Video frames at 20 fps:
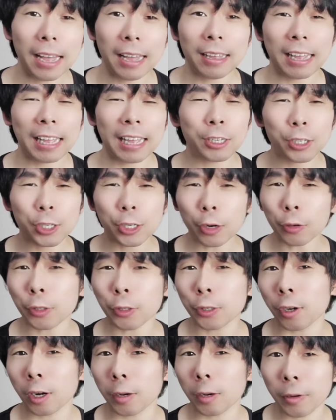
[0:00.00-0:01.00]
it shows
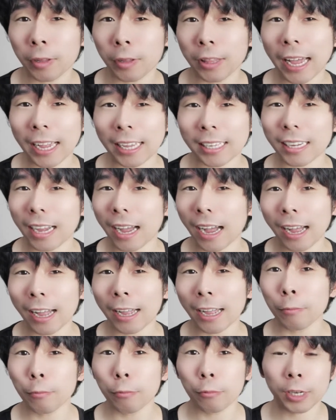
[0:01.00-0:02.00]
Docomo that
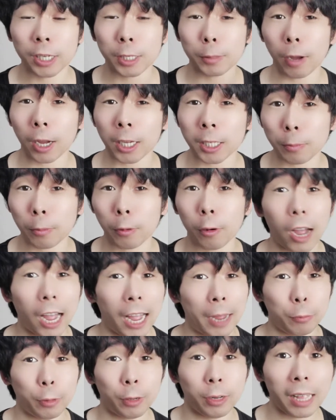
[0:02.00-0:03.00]
I'm responsible,
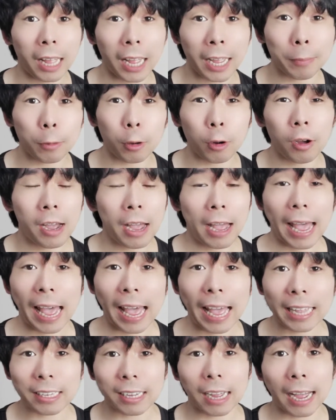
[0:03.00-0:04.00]
I'm reliable,
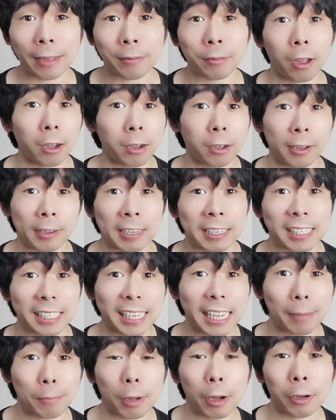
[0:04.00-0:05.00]
and I'm not gonna
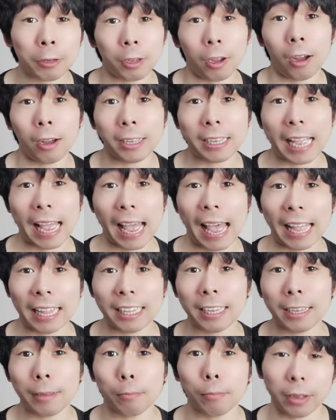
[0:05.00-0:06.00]
skip out on
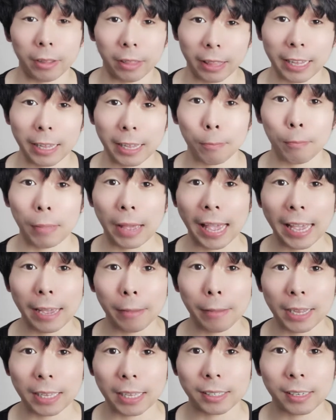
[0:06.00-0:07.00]
any monthly
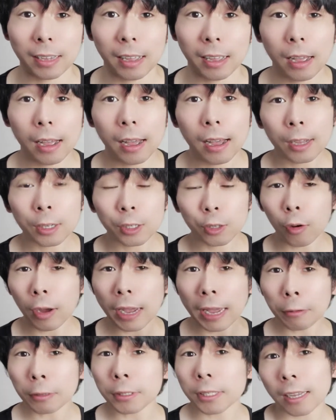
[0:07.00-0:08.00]
payments. So
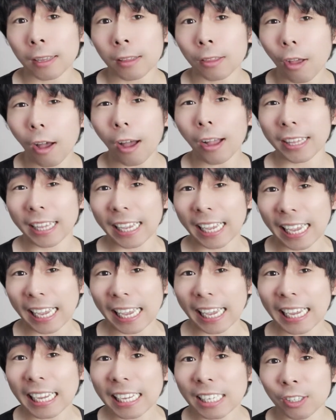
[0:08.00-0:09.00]
it was a lot
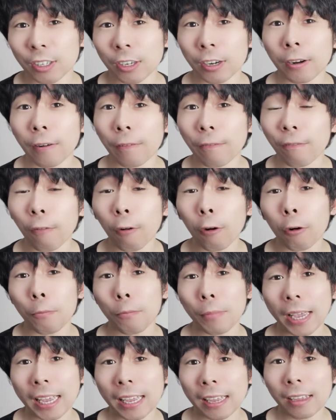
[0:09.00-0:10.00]
easier for
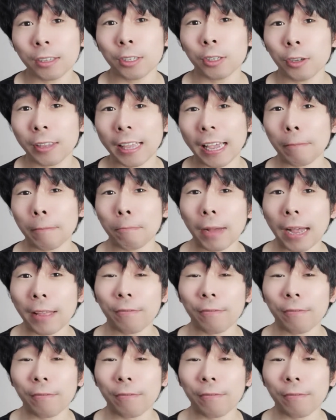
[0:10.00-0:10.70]
me to get my